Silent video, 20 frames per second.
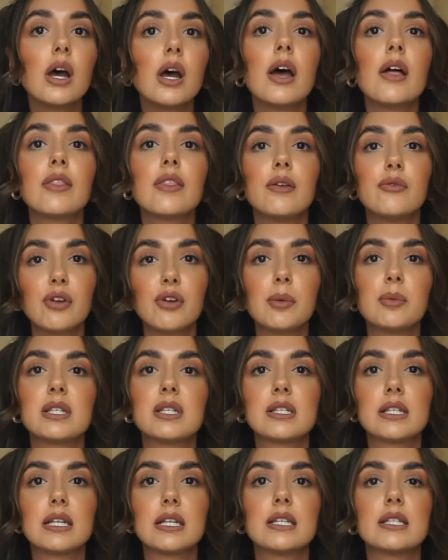then vitamin
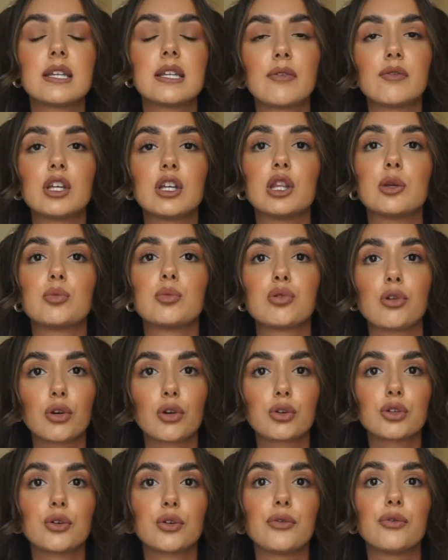C is definitely the
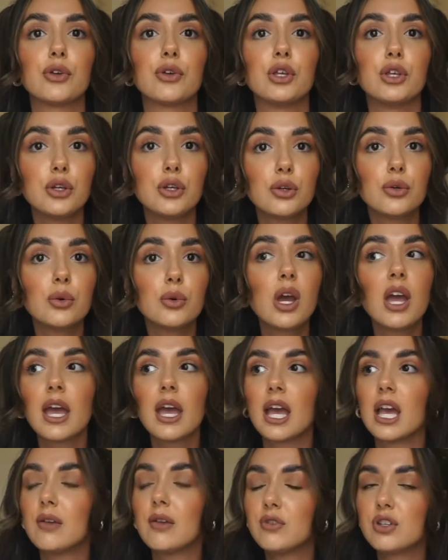product for you.
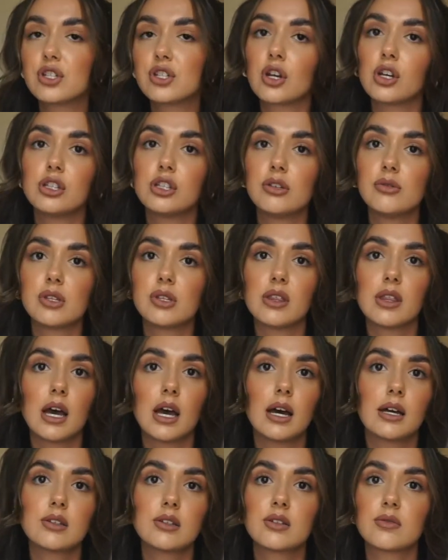If you start using
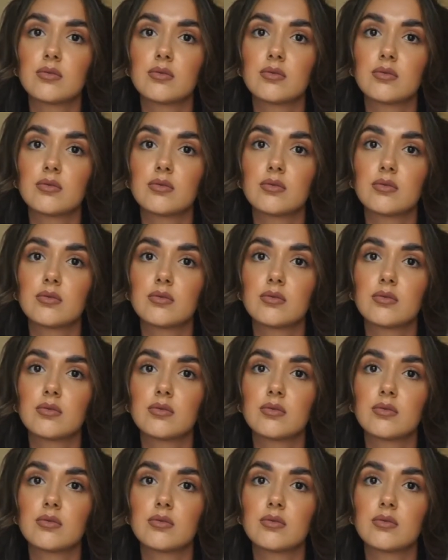that